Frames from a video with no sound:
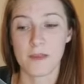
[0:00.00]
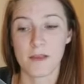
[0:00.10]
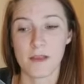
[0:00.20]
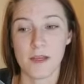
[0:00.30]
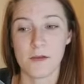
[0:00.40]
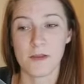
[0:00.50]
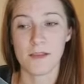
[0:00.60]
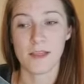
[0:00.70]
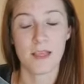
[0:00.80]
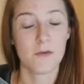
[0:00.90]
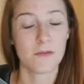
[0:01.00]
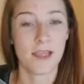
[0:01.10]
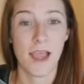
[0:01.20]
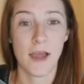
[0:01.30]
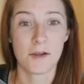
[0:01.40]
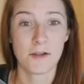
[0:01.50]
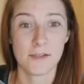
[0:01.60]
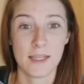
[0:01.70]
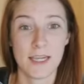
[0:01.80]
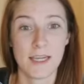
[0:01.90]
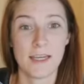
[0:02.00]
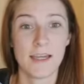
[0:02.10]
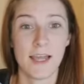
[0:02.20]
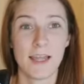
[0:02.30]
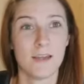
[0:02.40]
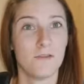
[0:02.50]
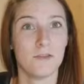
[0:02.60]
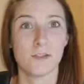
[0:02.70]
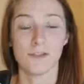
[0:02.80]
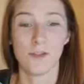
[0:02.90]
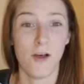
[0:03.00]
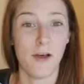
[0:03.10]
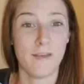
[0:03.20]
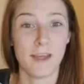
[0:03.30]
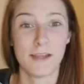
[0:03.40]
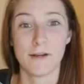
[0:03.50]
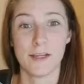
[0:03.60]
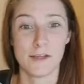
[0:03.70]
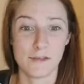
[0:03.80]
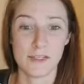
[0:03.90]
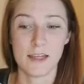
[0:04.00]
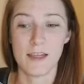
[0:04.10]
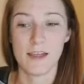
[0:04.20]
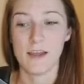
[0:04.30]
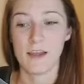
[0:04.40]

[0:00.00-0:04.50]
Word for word: you know, get the kit with the counter clean and you just love it, you're using it,